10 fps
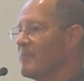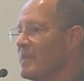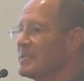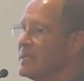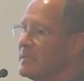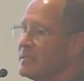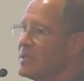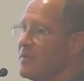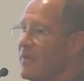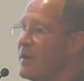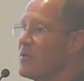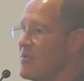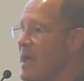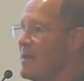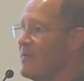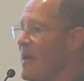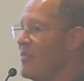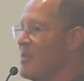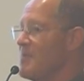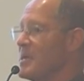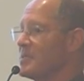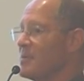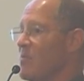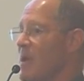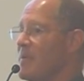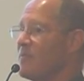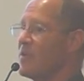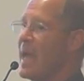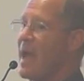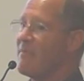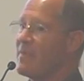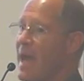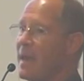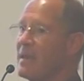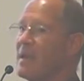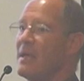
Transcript: it's a very creative, healthy mess in a way, but if you have that,